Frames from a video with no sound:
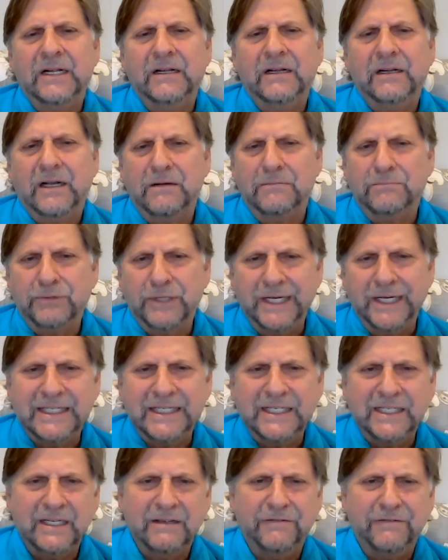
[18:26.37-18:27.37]

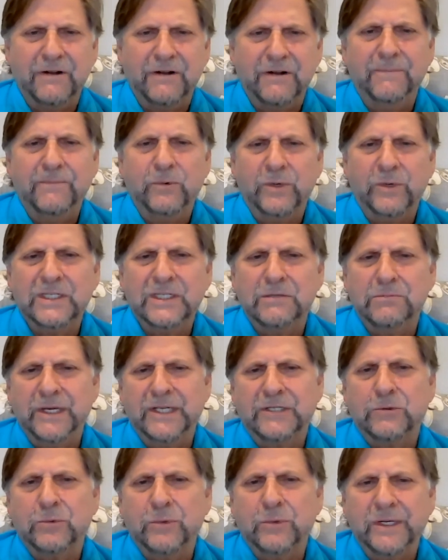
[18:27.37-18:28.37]
complexity from what's the
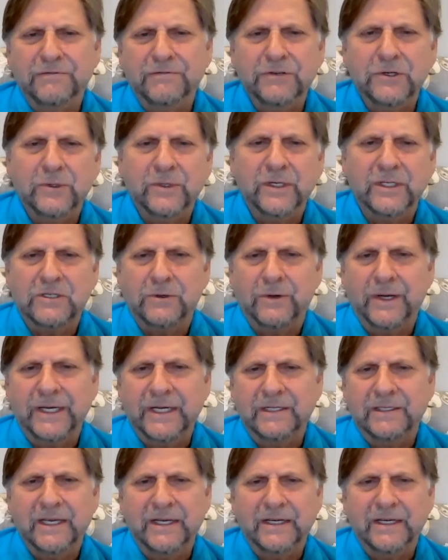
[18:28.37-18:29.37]
best way to view it so I
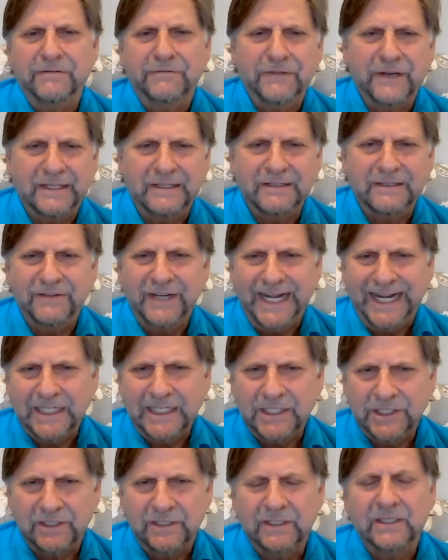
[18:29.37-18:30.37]
can take effective
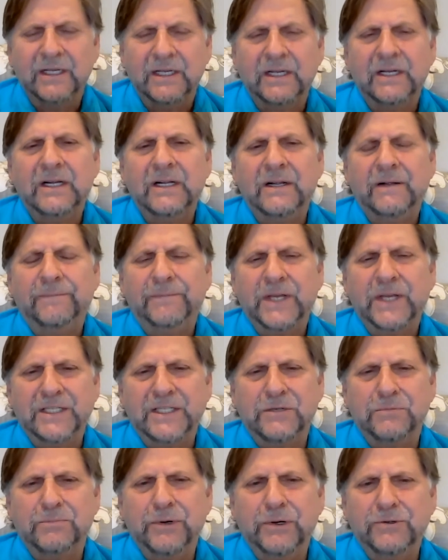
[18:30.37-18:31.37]
action,
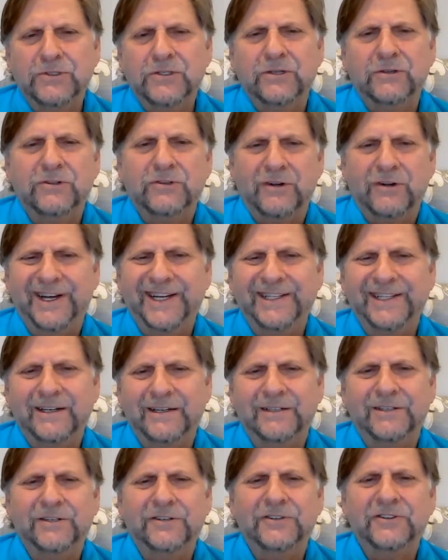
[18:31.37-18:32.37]
as opposed to trying to
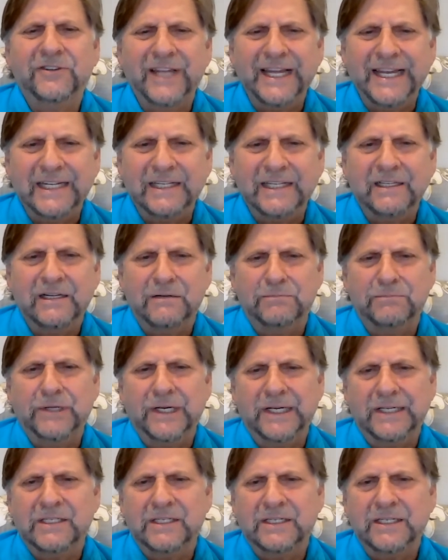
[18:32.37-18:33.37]
understand
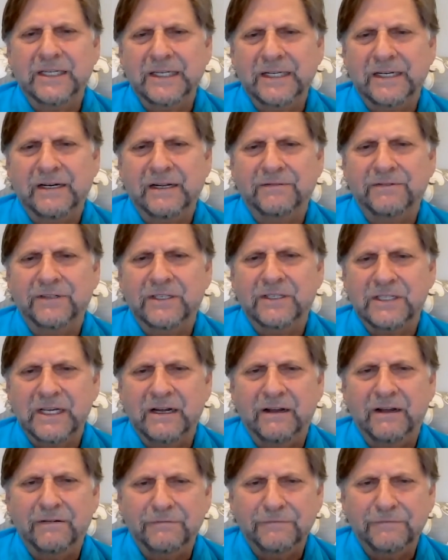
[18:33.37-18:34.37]
complexity in and of itself.